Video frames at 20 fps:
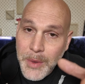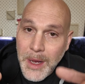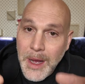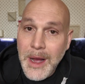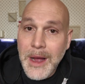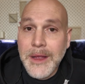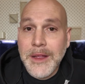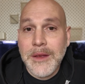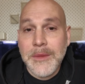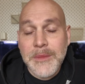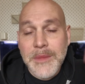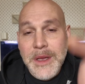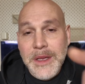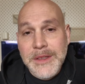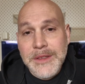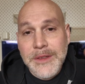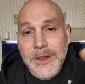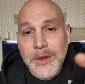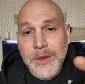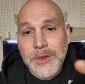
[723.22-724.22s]
pot, you
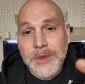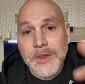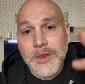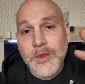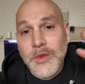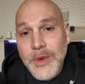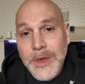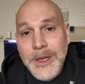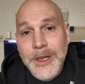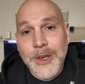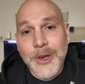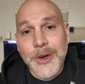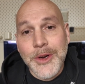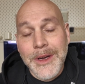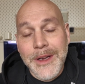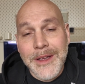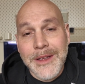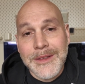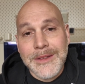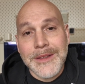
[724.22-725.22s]
mix those three
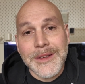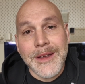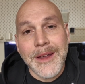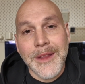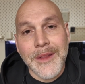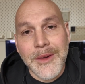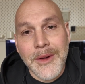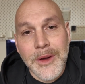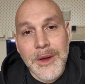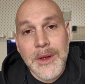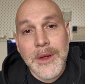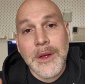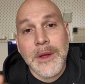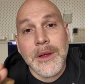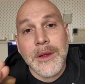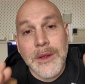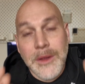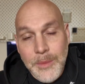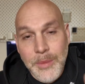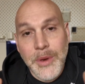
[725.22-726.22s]
ingredients together,
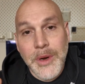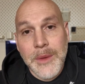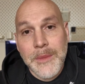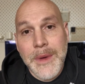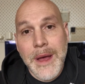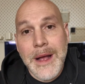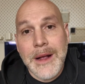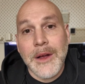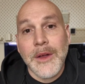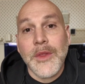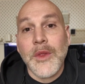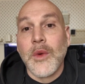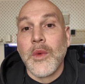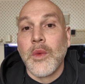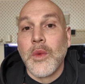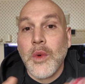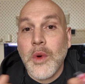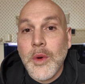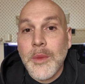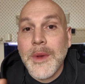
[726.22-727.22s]
you put it back on the
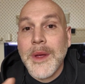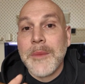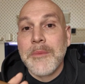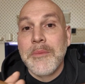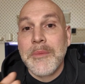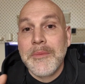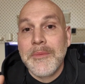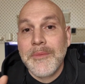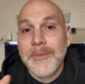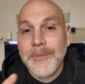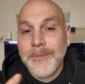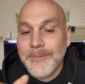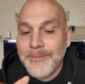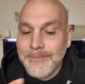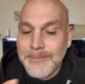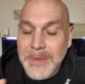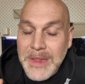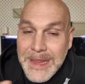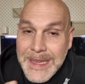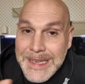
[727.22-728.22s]
warming
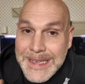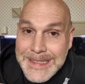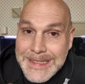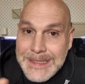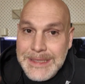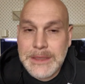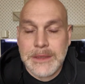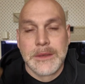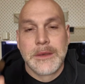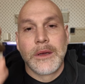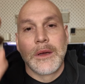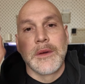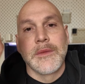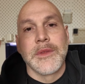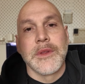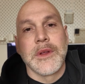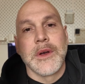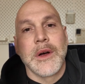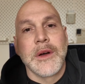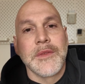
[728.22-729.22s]
plate of
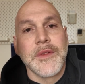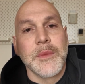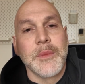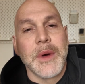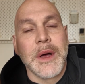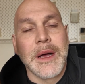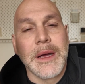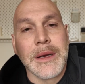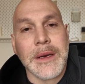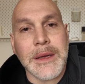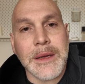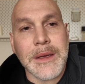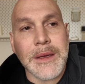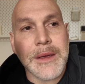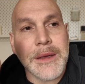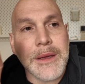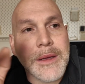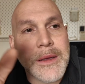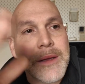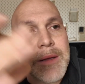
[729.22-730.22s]
the coffee pot,
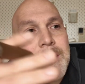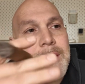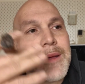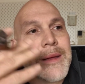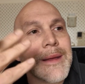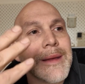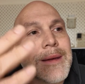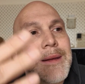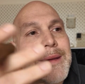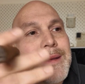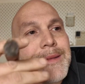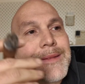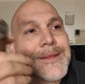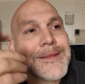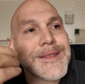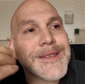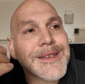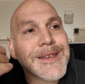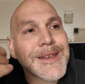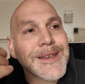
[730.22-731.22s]
and it's
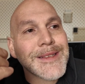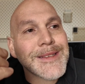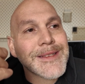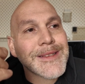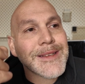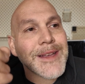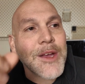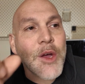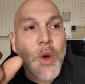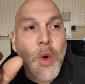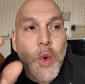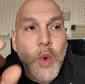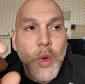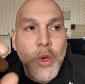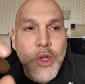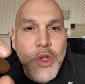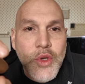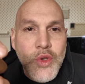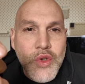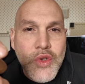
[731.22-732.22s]
just, or
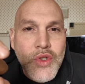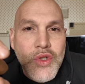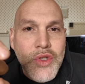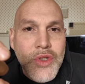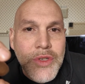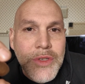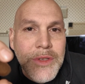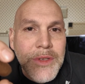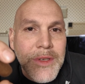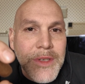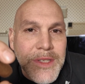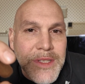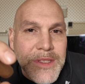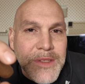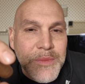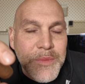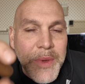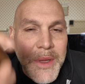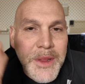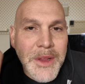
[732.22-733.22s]
you
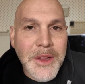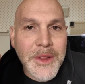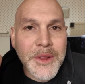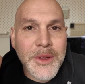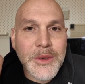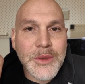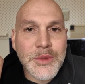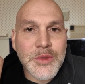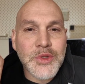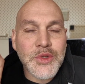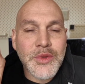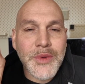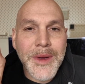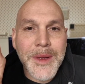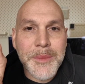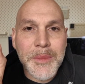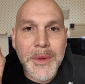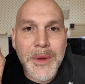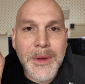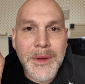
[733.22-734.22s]
spill a little
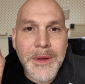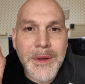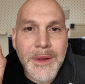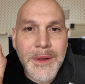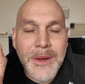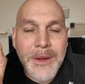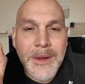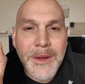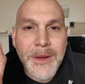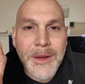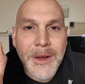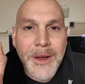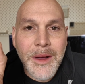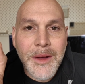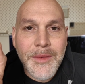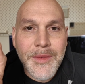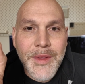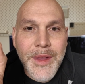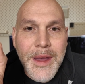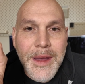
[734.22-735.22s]
drip
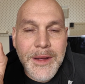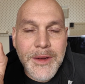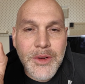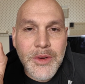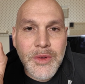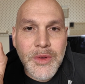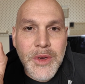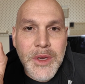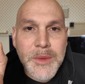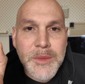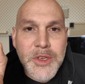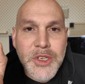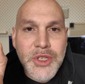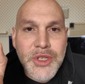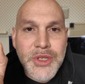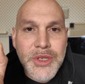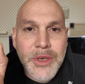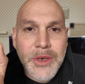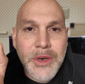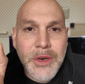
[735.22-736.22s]
of that cream and
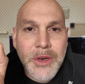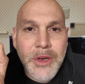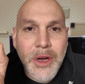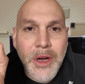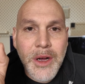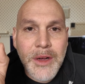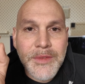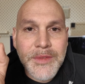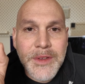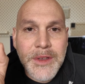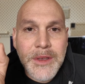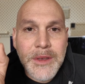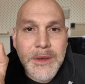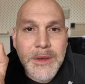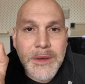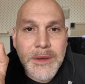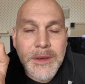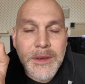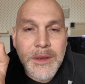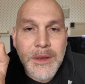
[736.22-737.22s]
sugar coffee
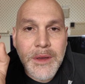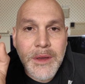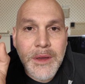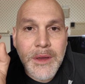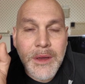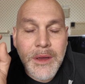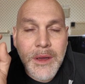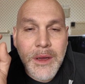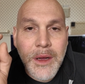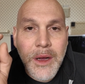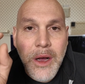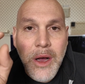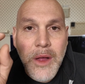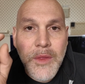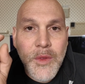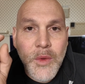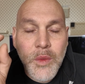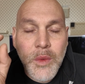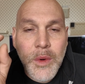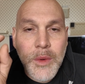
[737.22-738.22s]
on
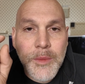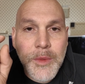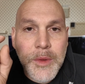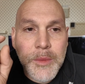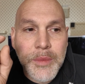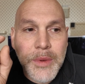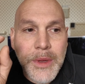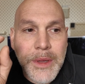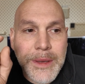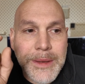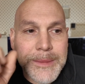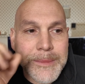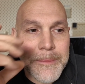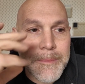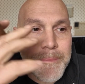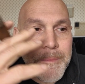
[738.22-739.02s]
the warming plate,